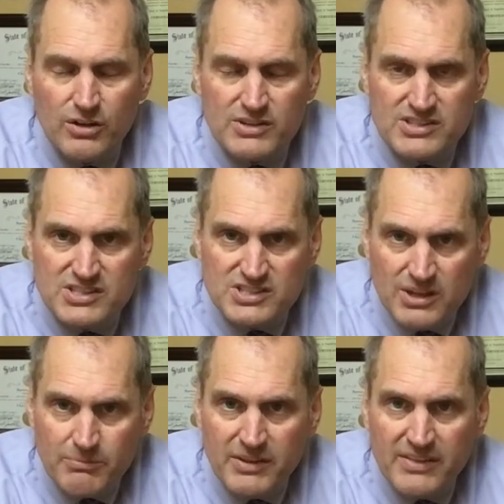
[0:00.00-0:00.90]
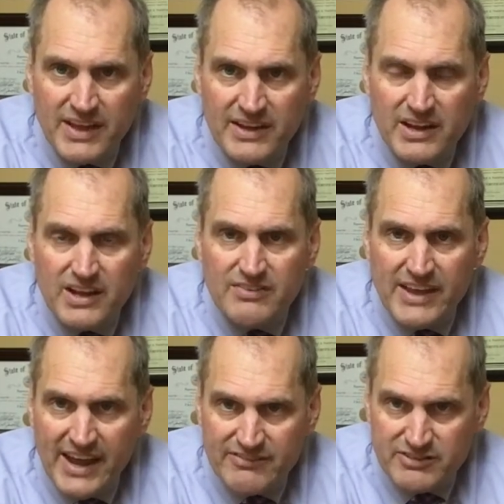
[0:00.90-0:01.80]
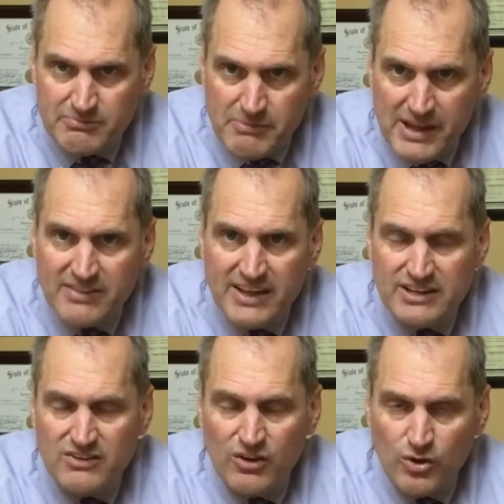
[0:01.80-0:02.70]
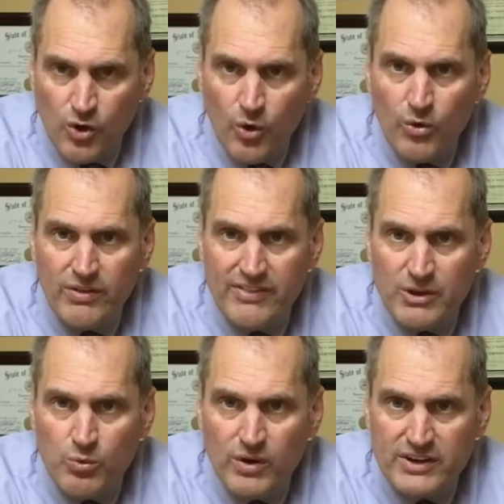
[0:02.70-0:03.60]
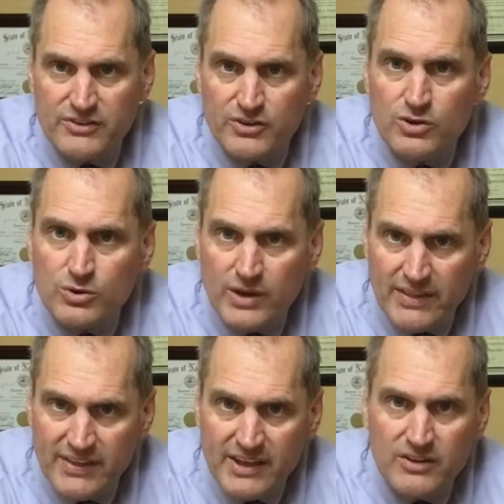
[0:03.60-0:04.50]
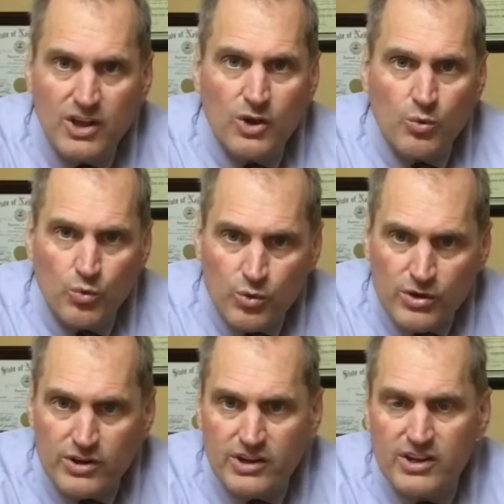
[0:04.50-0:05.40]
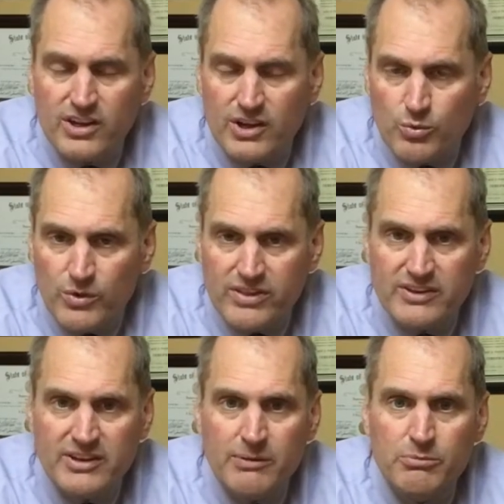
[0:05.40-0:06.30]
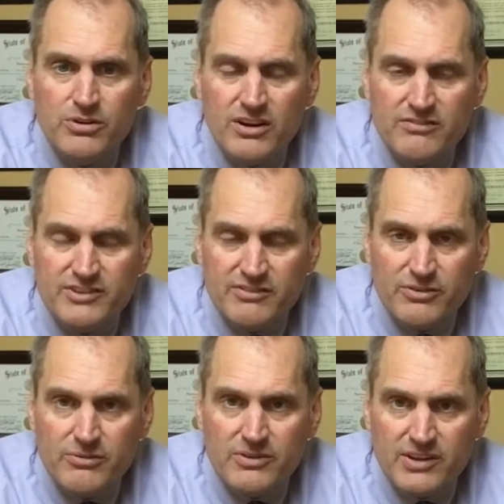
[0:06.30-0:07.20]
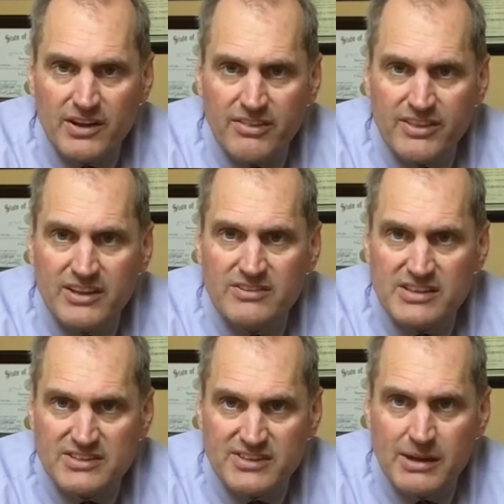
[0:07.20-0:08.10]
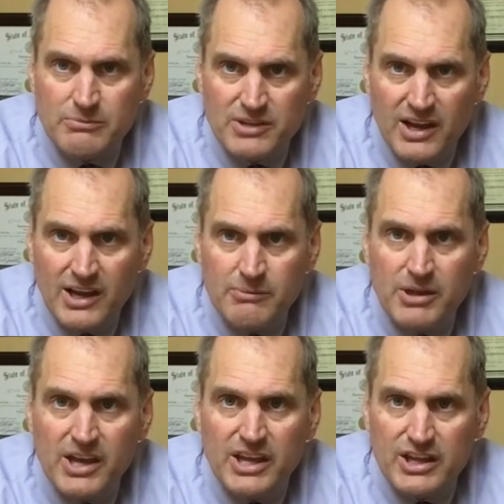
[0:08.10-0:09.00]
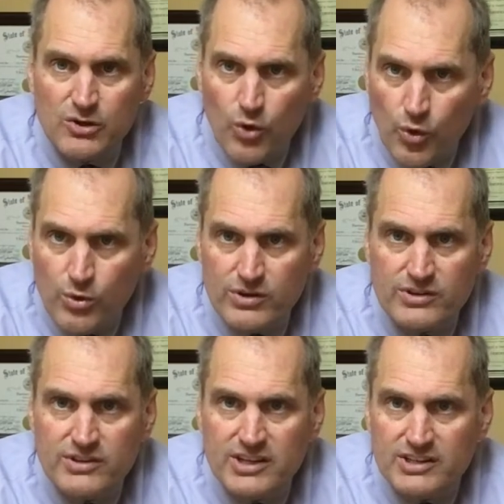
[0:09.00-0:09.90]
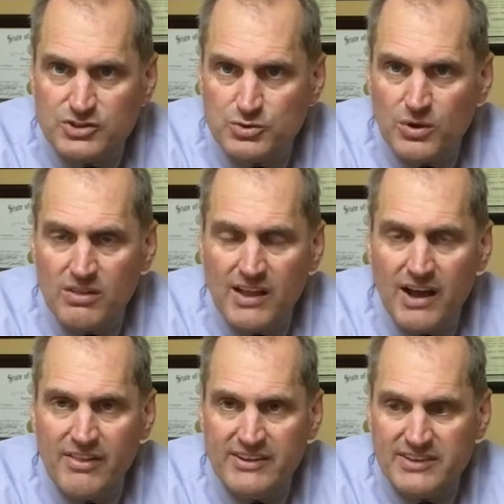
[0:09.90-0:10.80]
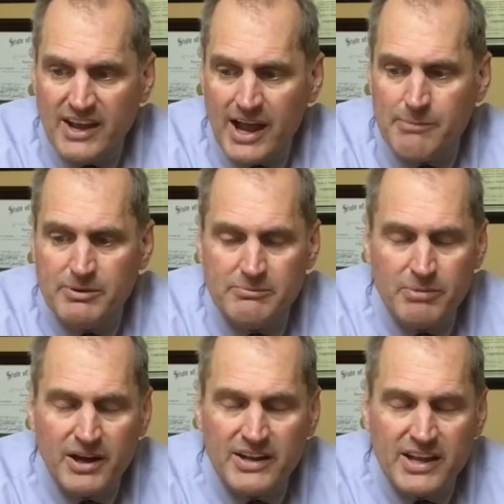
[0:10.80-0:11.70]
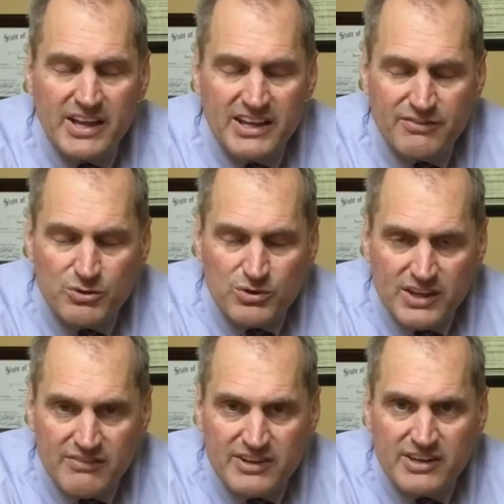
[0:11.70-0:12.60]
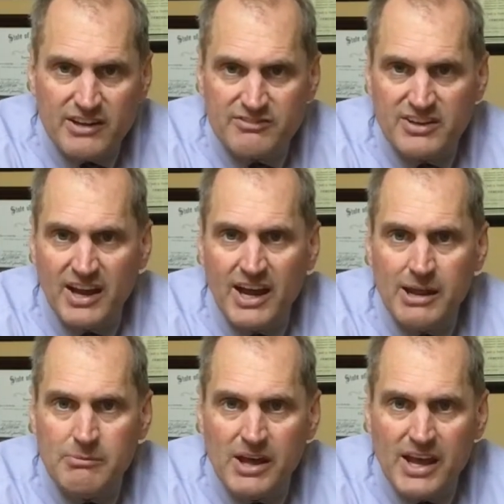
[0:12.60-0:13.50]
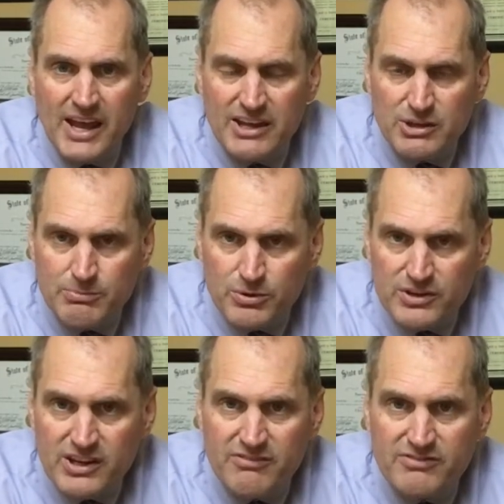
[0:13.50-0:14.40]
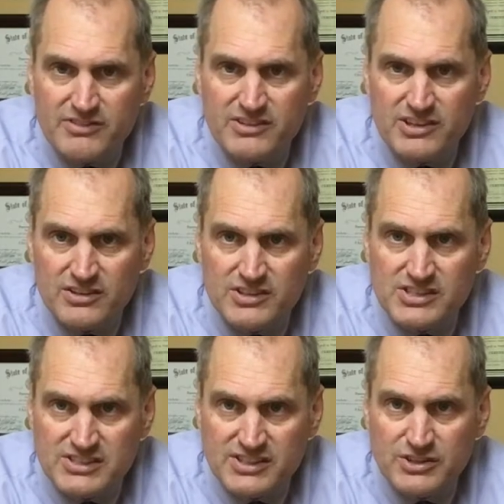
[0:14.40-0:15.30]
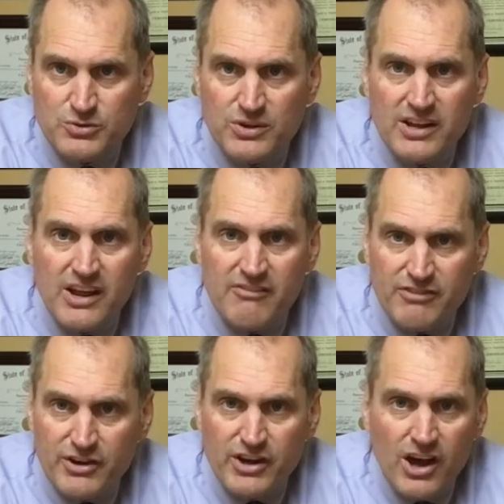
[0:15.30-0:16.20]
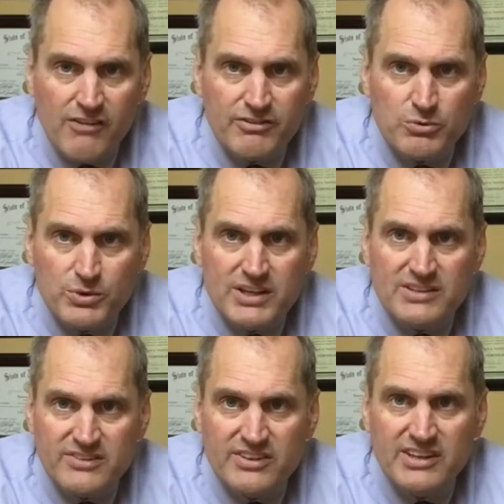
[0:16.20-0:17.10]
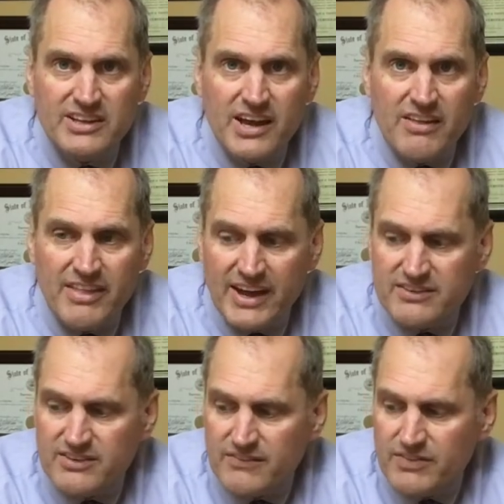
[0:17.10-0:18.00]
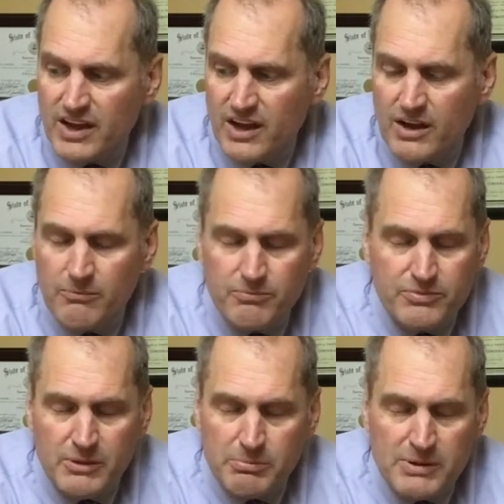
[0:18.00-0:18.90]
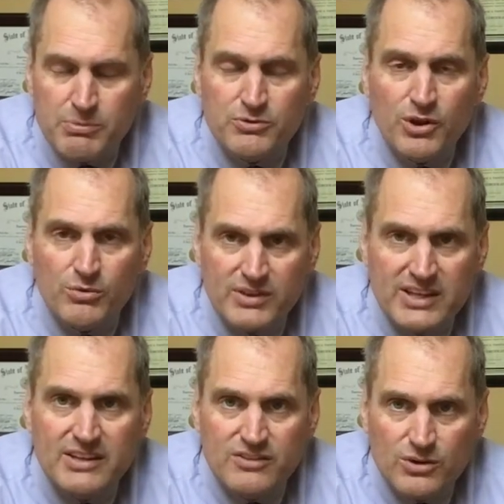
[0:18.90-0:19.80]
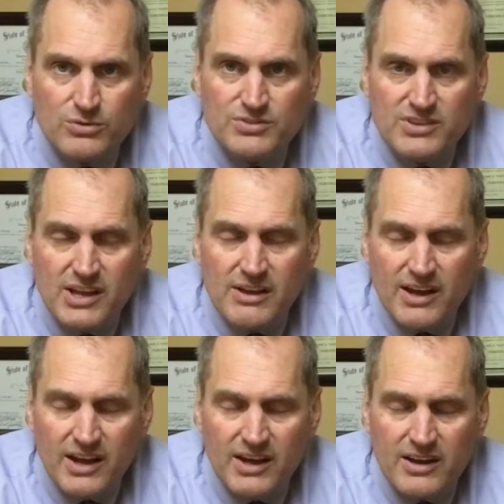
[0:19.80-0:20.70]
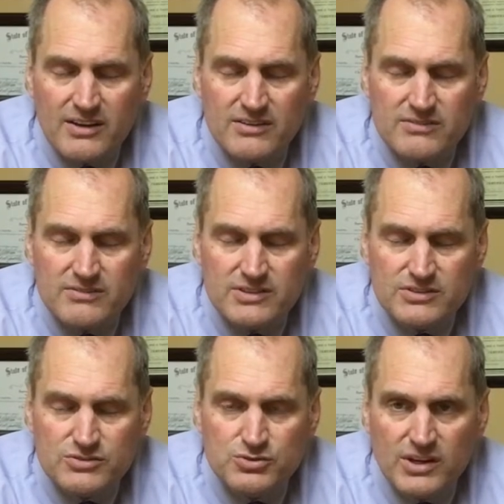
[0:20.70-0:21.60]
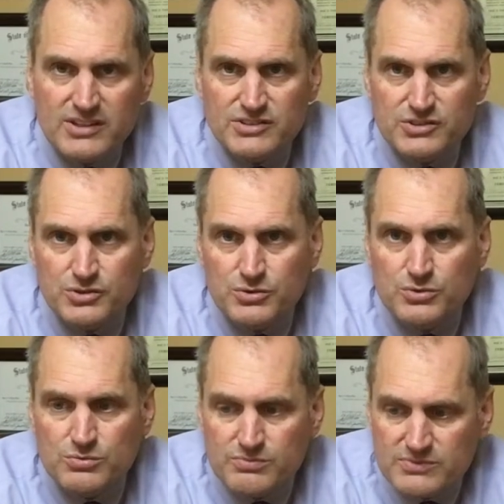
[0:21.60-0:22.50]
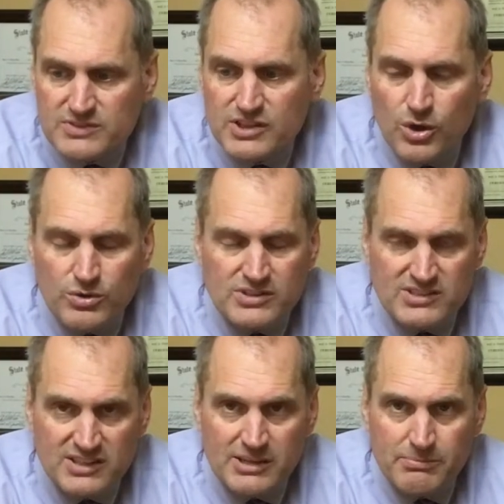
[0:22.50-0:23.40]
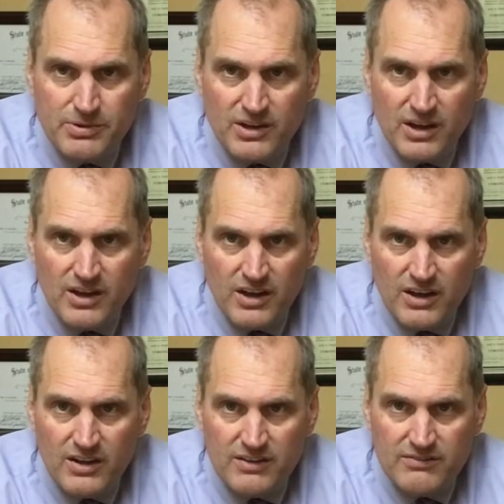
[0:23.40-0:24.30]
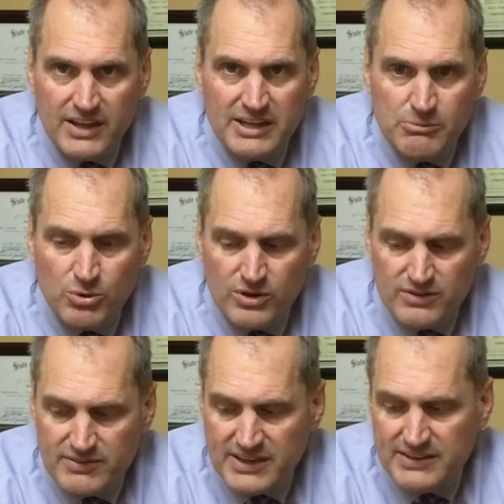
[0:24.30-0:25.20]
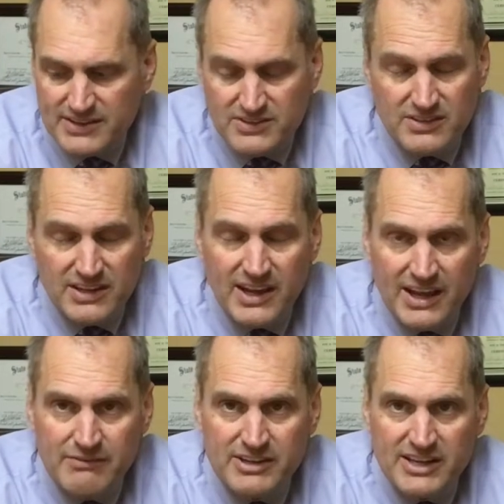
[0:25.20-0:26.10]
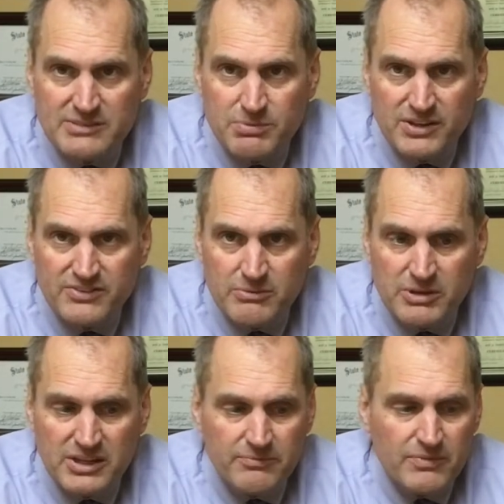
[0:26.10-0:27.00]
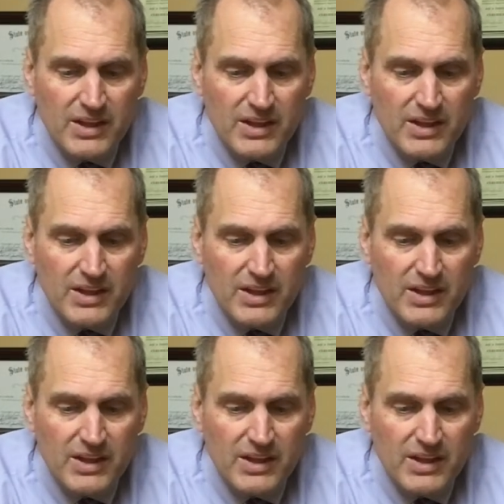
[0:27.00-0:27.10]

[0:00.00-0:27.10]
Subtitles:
This is something that they have to make that as a goal that they want to do, and then work with a number of different things at the same time in order to allow that to happen. But if you give it enough time and you put enough diligence into it, very often we can see that the people don't need those drugs to go to sleep anymore, and it's kind of a nice place to be.